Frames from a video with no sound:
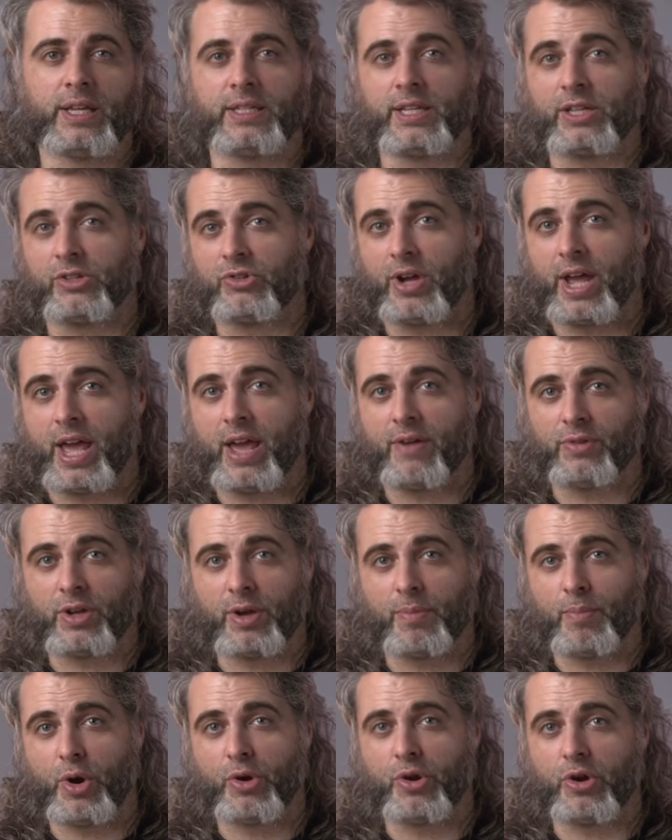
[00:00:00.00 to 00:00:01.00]
It does not have
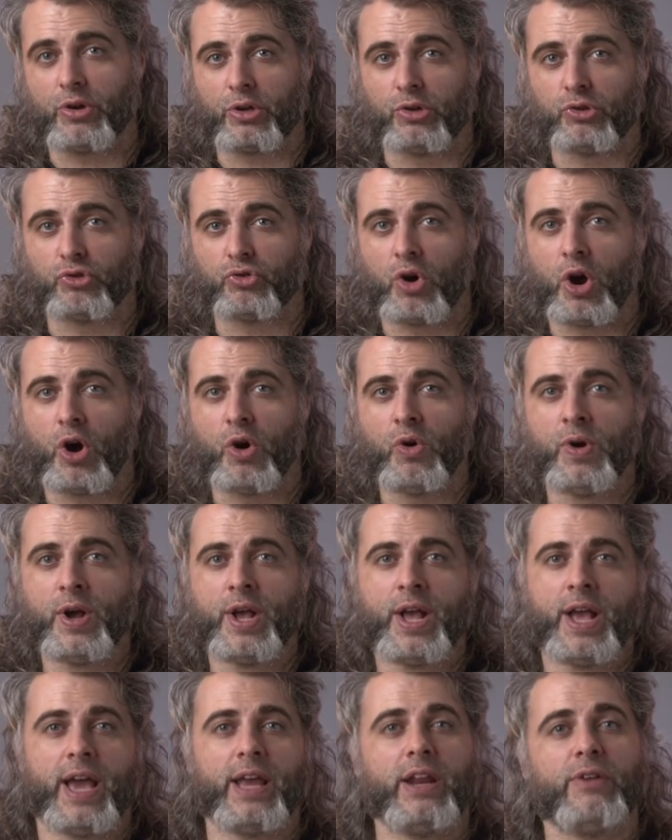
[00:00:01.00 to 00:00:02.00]
Komodo control.
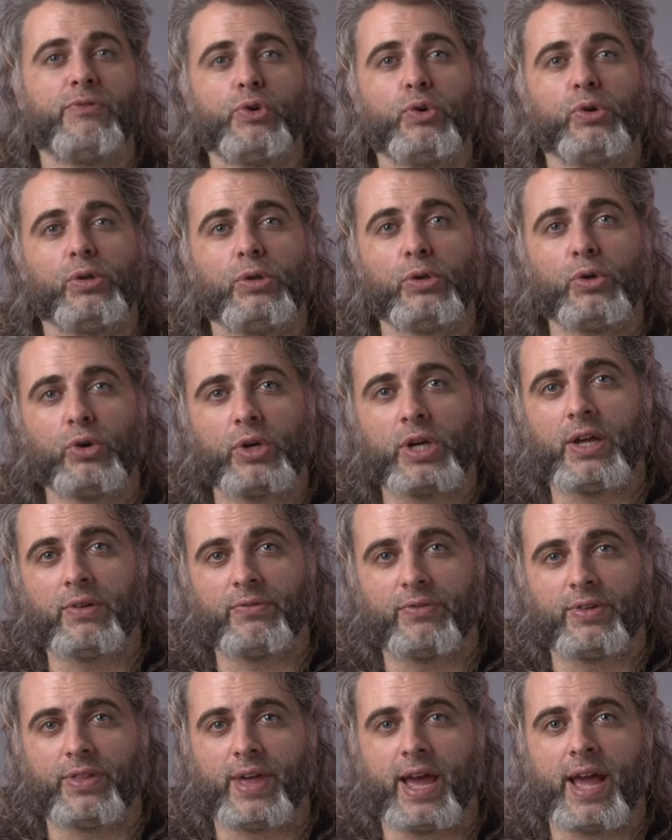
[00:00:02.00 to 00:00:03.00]
And if you're
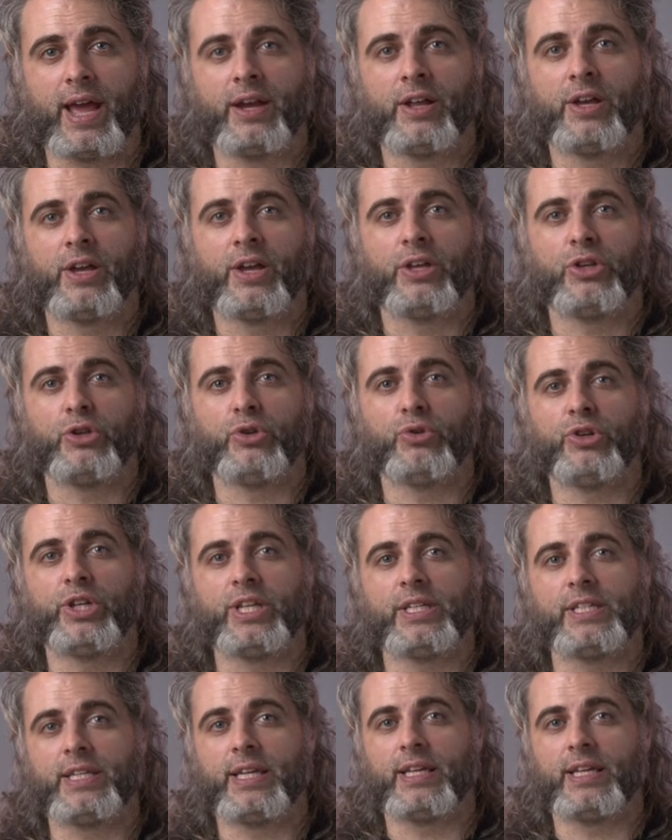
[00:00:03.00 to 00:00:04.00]
looking for that, you need to